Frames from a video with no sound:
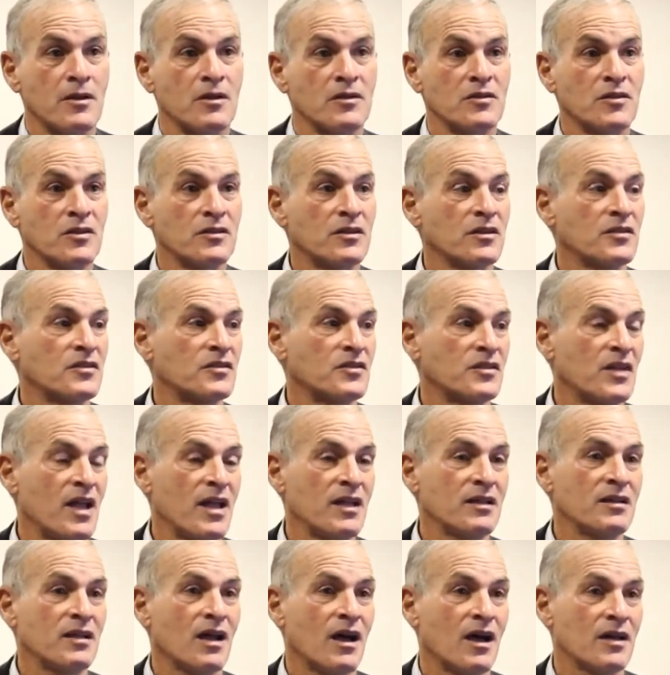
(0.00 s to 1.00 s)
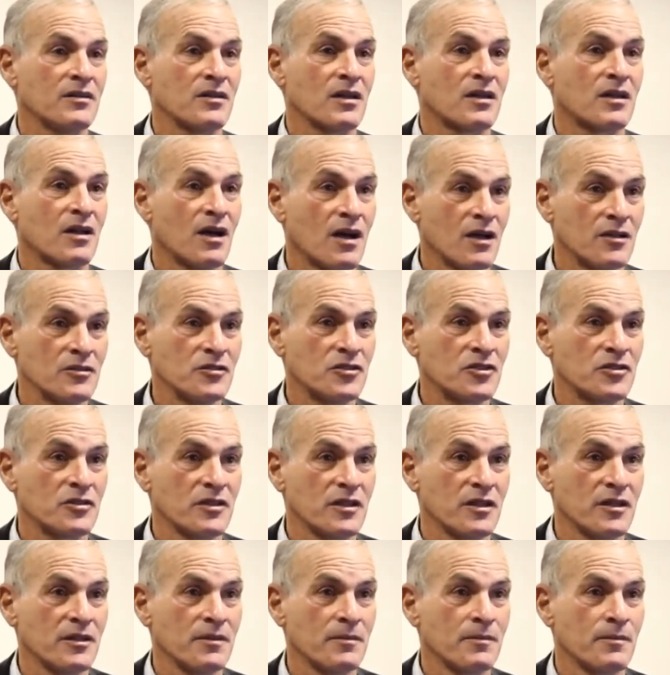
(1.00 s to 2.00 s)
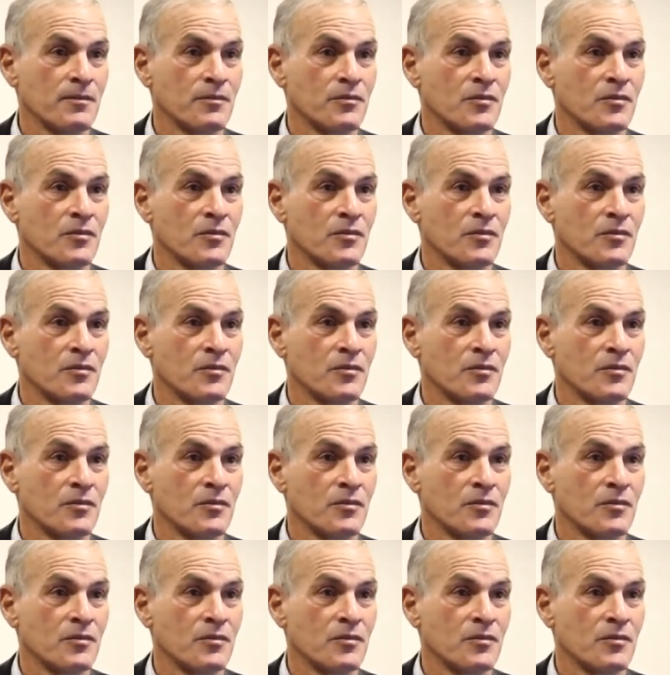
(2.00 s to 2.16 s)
to descend on a country